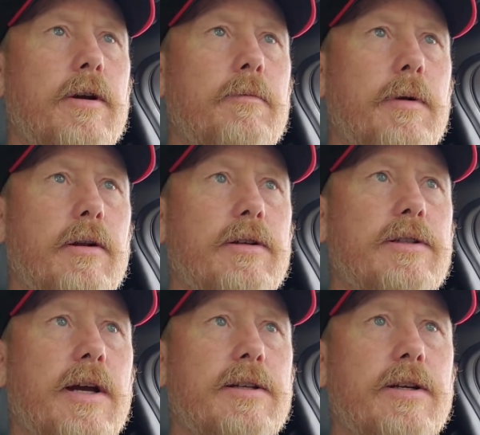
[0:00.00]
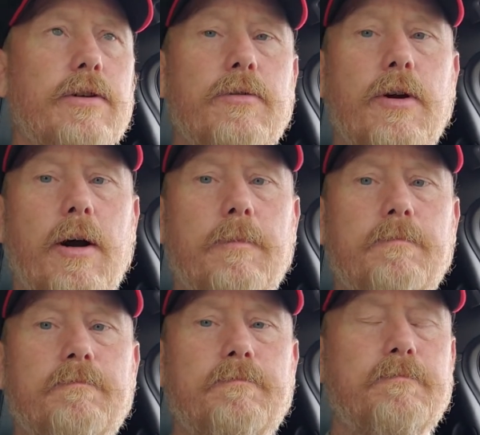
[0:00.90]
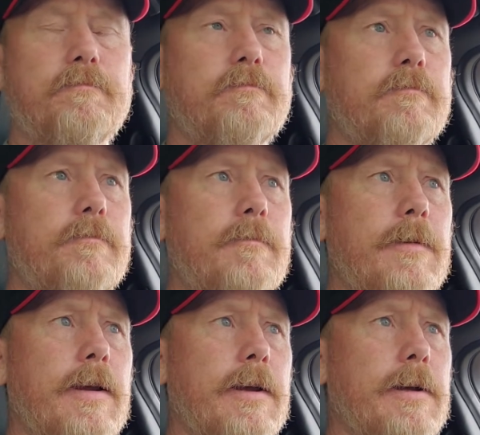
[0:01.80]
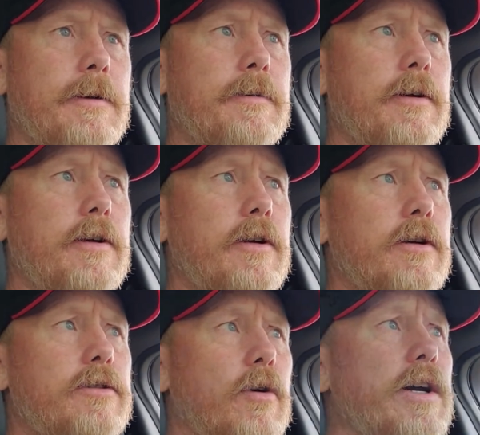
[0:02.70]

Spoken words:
Metal Detecting Utah. And so I